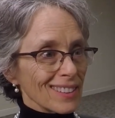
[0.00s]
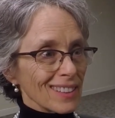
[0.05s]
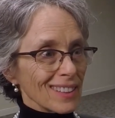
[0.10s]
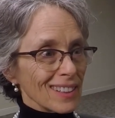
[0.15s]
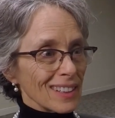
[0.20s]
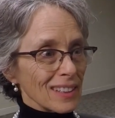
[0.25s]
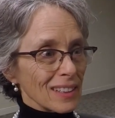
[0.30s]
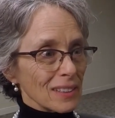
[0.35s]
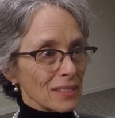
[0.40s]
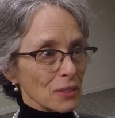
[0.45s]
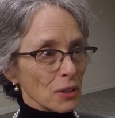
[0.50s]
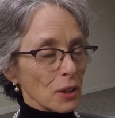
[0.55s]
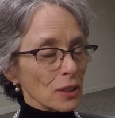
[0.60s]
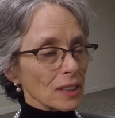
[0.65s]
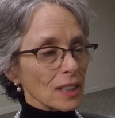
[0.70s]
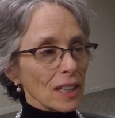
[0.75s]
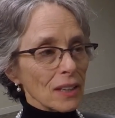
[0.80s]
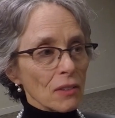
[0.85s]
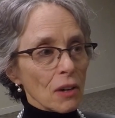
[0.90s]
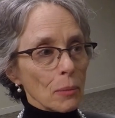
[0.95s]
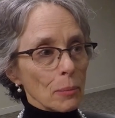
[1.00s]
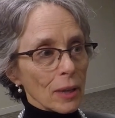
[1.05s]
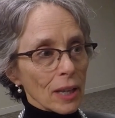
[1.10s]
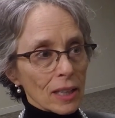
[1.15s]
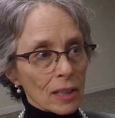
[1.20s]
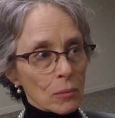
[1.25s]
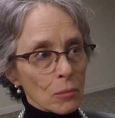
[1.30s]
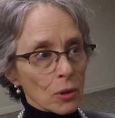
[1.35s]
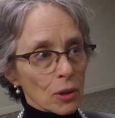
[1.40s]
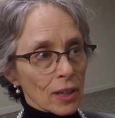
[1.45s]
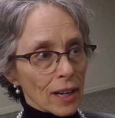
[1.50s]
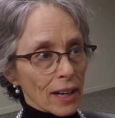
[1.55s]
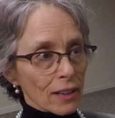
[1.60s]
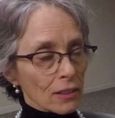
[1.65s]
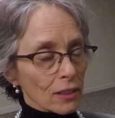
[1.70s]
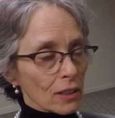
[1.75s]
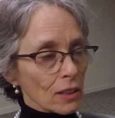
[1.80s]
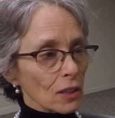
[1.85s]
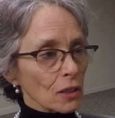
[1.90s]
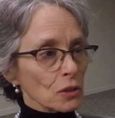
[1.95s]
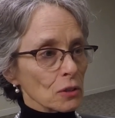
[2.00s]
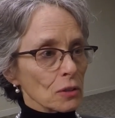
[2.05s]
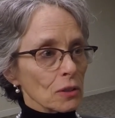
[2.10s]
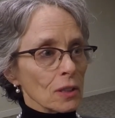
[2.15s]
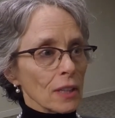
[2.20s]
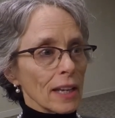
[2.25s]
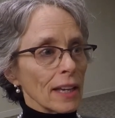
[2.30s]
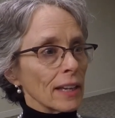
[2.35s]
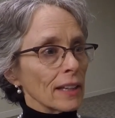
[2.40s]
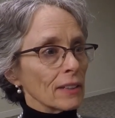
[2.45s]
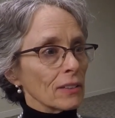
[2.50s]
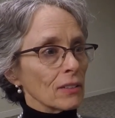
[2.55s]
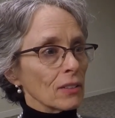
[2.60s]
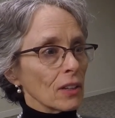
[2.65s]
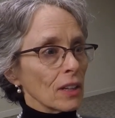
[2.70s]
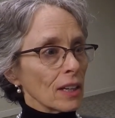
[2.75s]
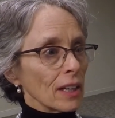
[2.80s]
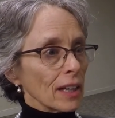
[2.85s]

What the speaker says: not give up any more agricultural land,